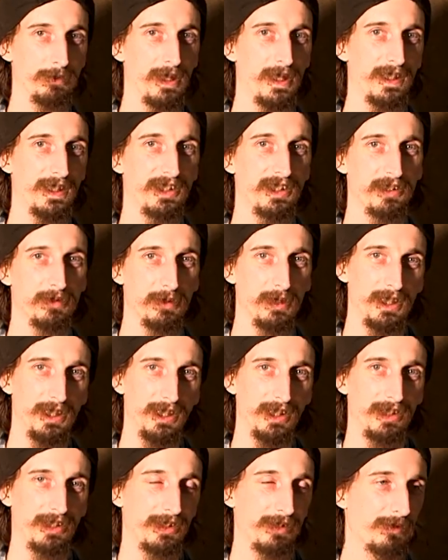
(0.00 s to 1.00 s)
based to
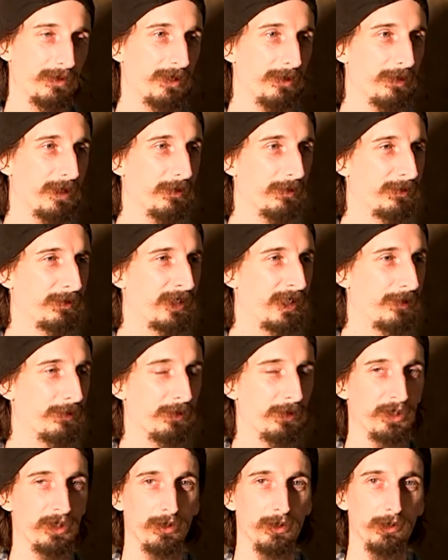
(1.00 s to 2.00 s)
me. It's a bit
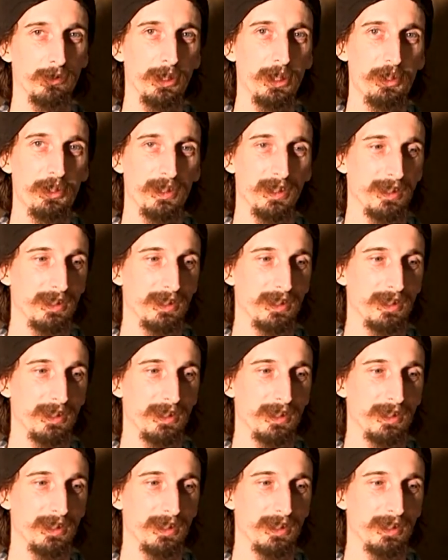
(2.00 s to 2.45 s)
Sepultura-ish,